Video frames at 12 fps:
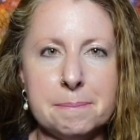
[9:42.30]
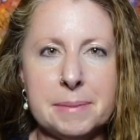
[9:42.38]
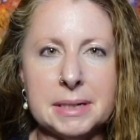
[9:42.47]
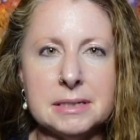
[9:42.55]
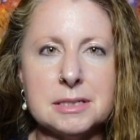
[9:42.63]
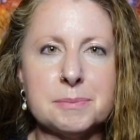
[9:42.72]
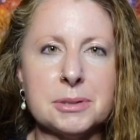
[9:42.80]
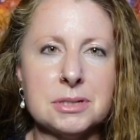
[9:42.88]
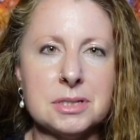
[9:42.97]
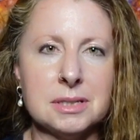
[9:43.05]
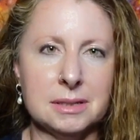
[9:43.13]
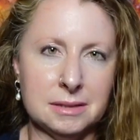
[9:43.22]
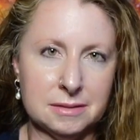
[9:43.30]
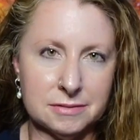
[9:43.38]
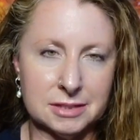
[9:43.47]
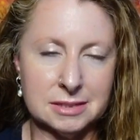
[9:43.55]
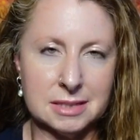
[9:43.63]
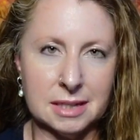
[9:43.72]
but it's
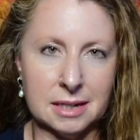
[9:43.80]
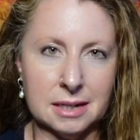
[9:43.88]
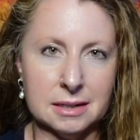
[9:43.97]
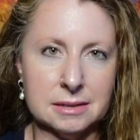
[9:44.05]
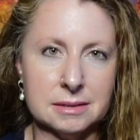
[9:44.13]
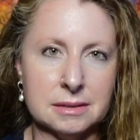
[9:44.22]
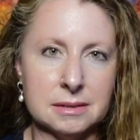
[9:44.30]
perceived as that